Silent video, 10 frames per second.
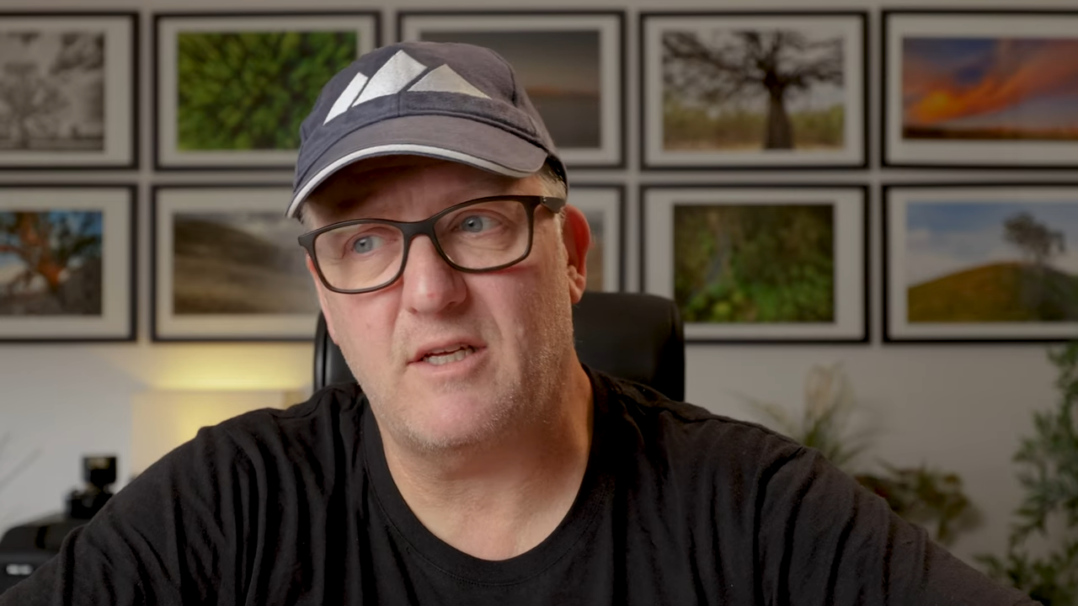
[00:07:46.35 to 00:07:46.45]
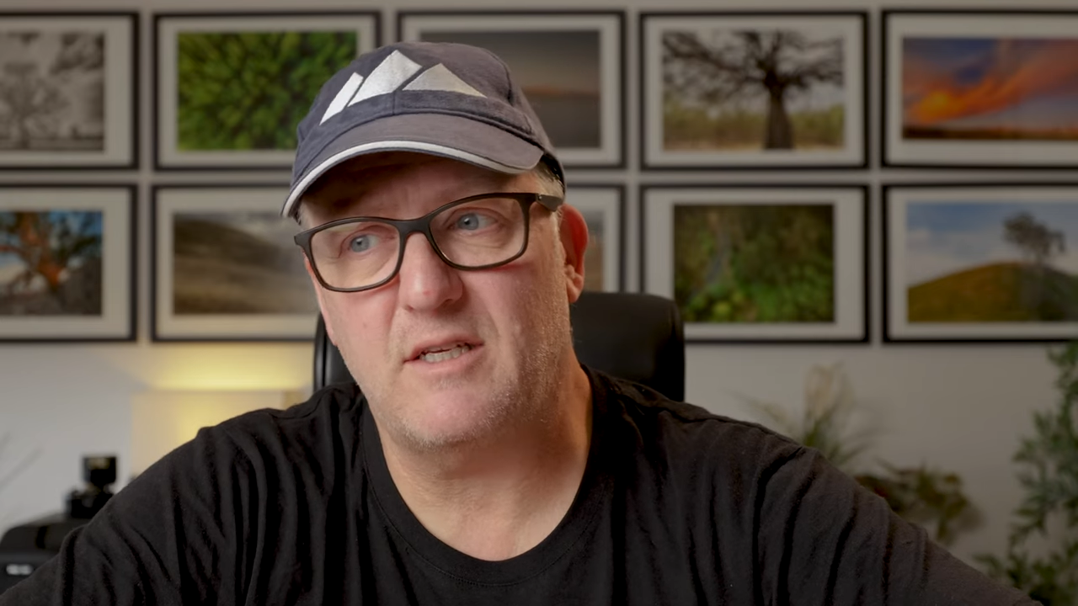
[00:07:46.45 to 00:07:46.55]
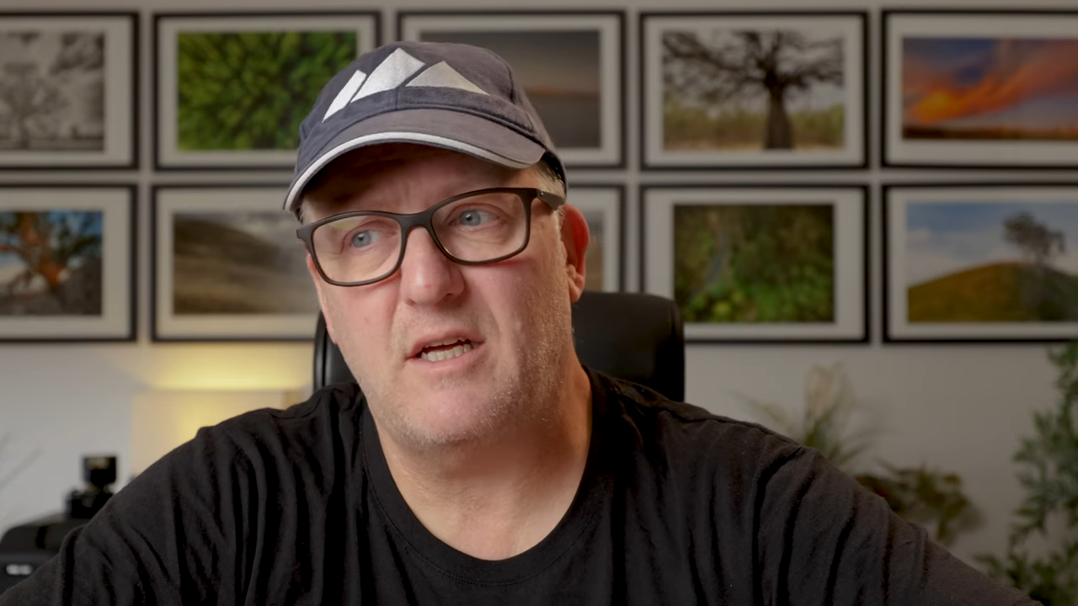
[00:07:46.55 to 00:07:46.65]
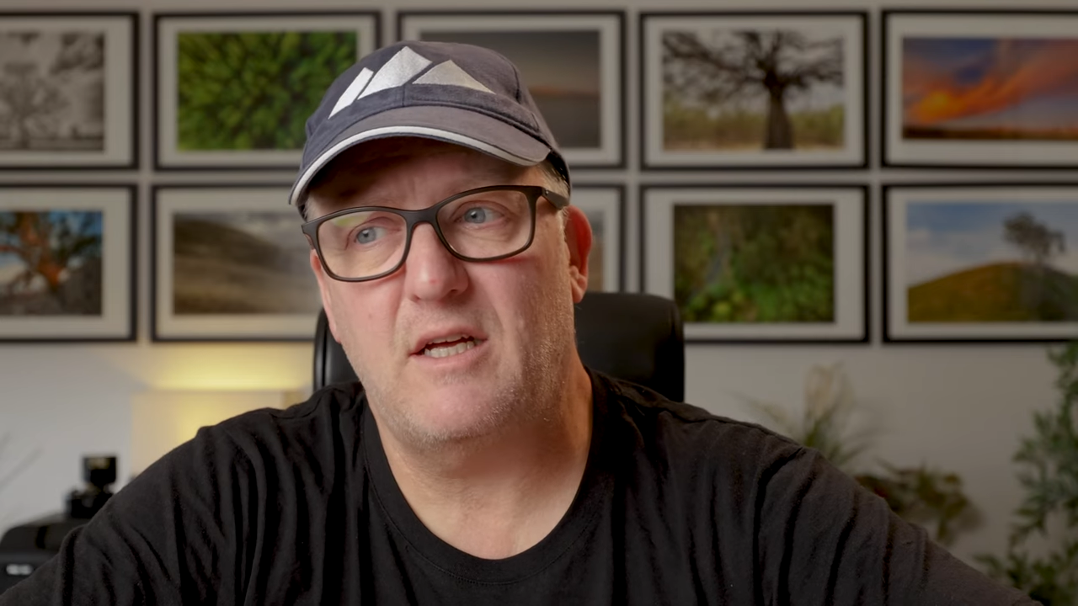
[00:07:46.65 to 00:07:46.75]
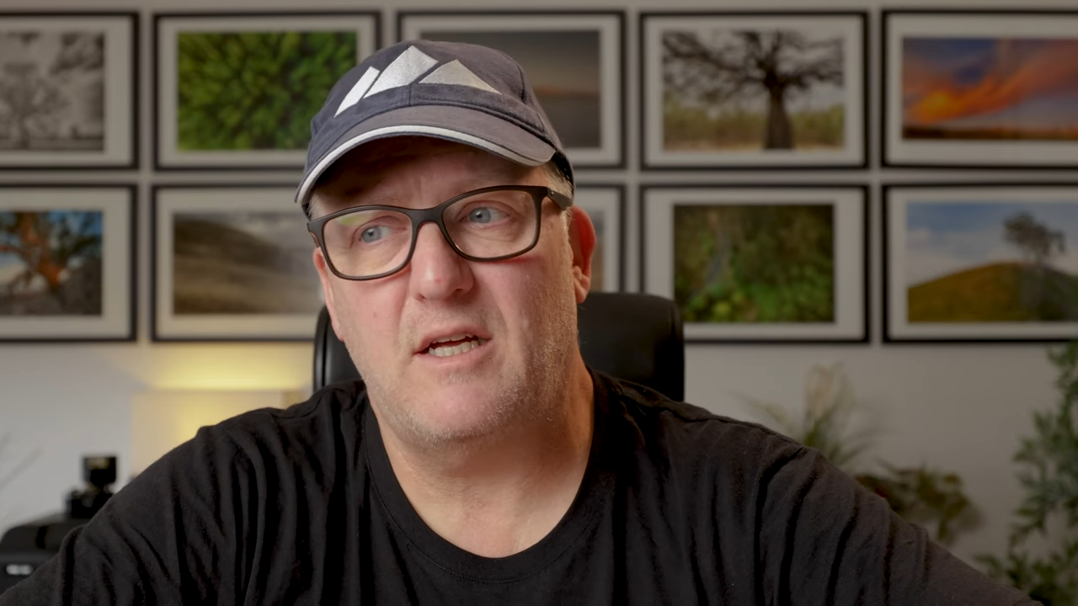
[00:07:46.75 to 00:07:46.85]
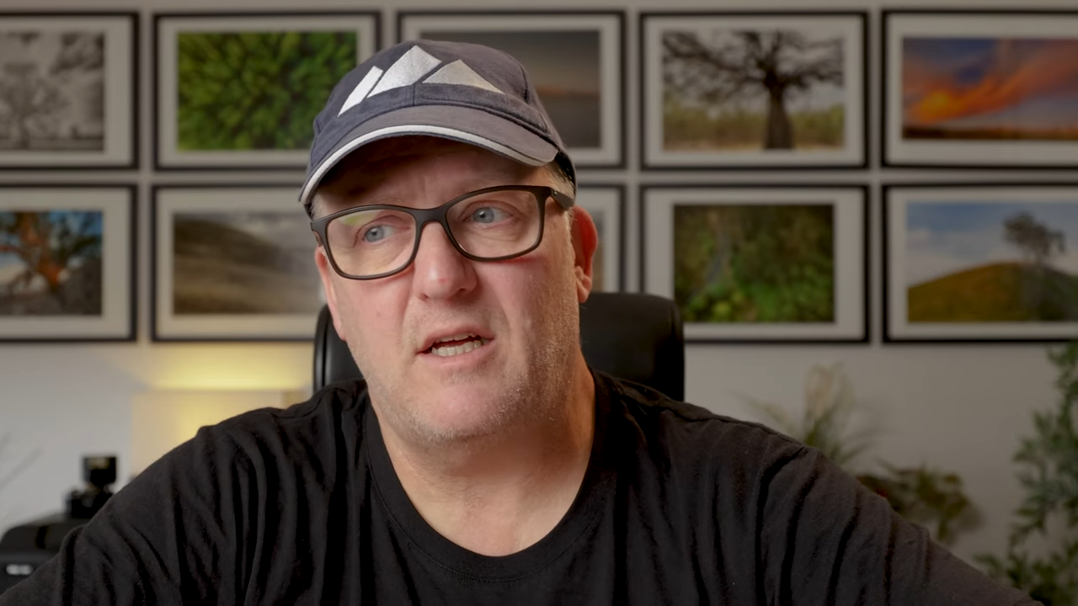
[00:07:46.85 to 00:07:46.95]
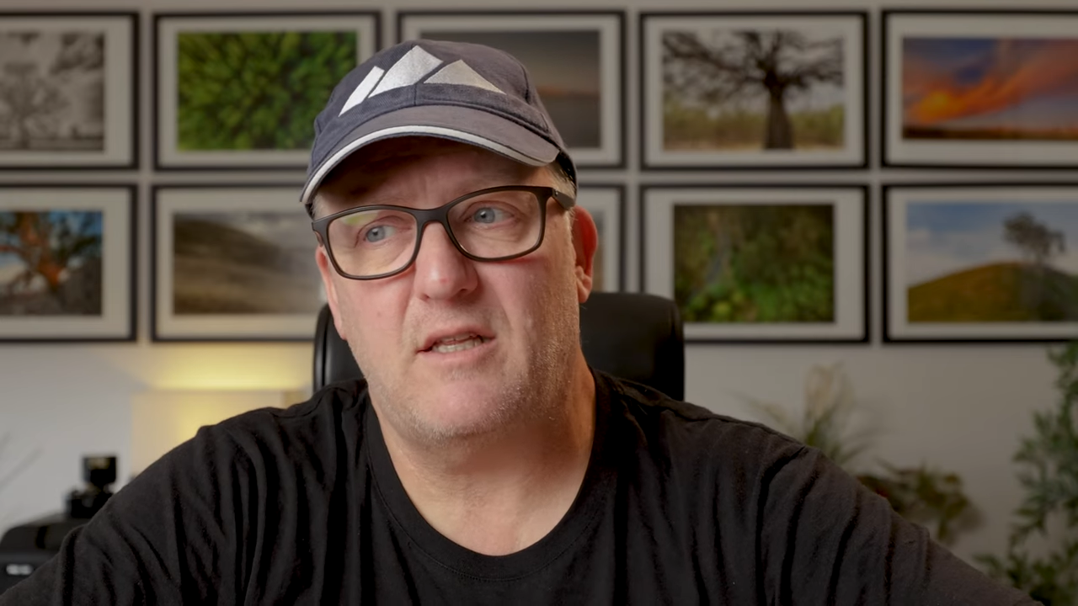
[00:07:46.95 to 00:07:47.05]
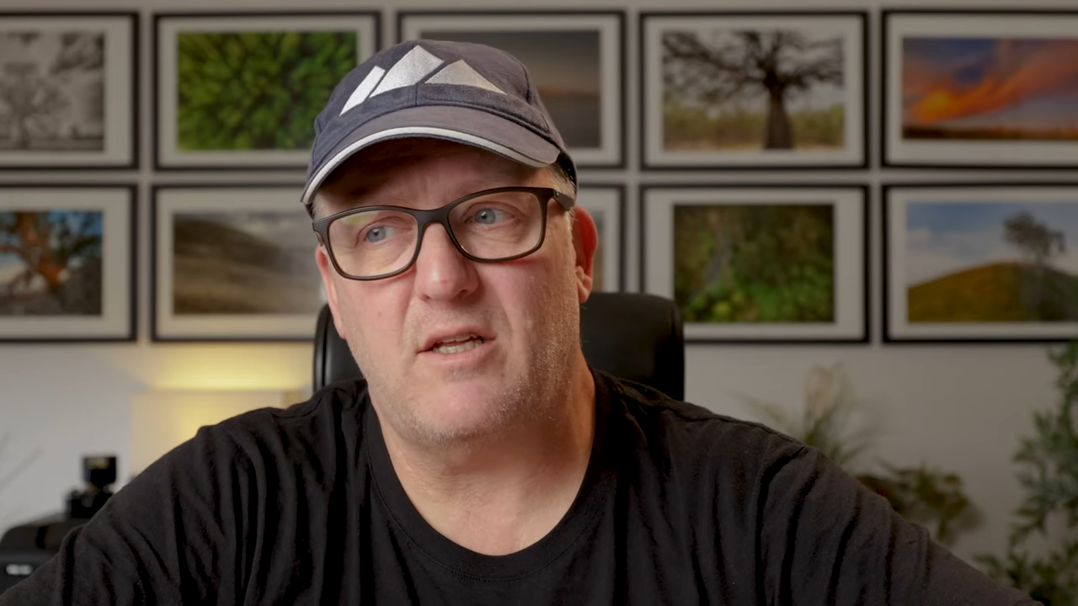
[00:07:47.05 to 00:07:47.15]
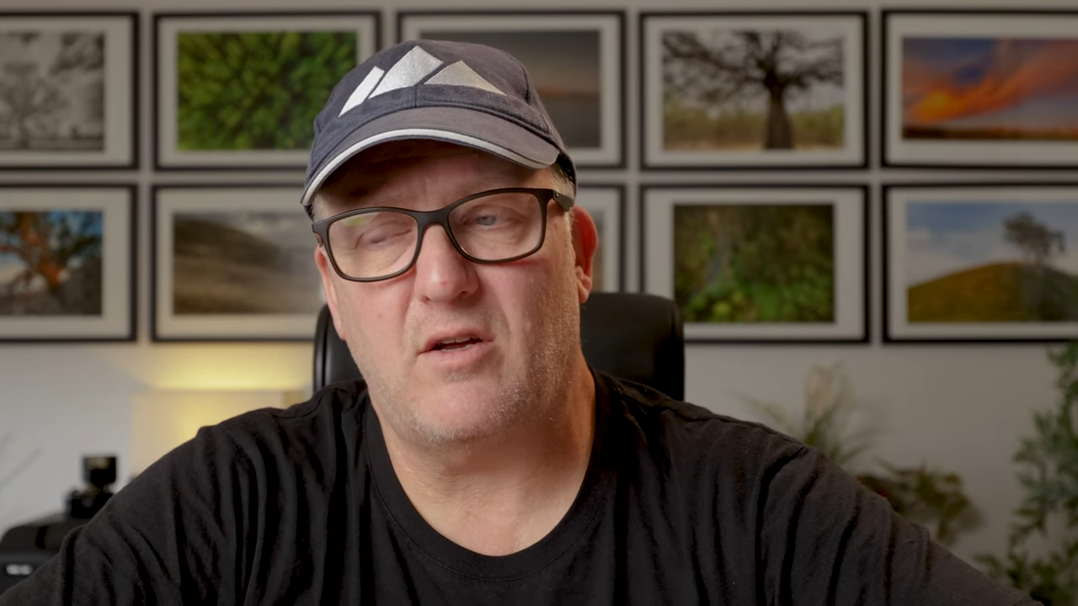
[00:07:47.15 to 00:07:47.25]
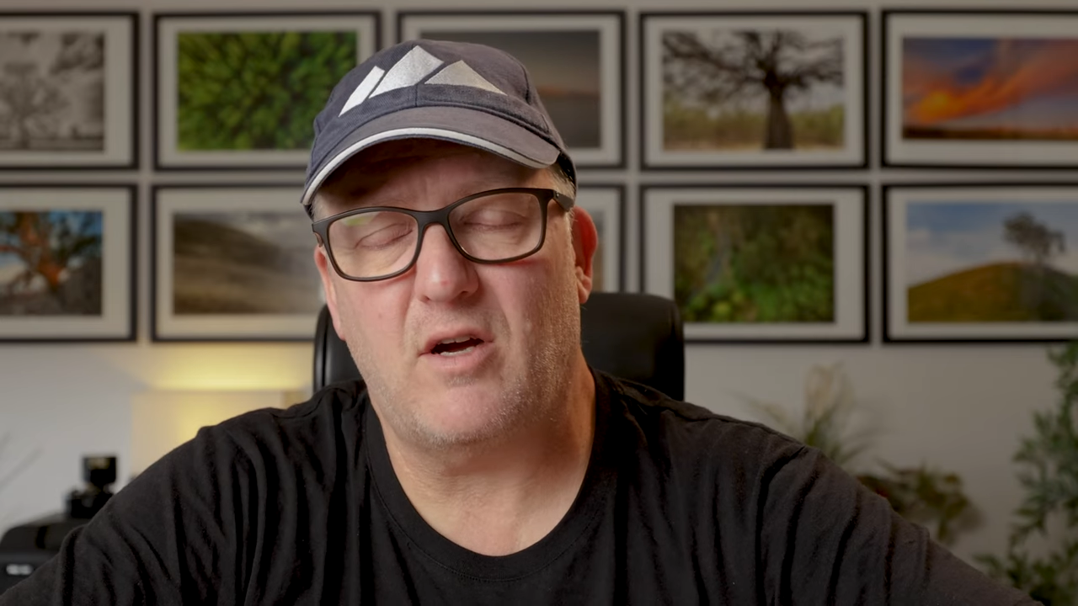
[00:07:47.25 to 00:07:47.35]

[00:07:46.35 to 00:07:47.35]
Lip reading: that the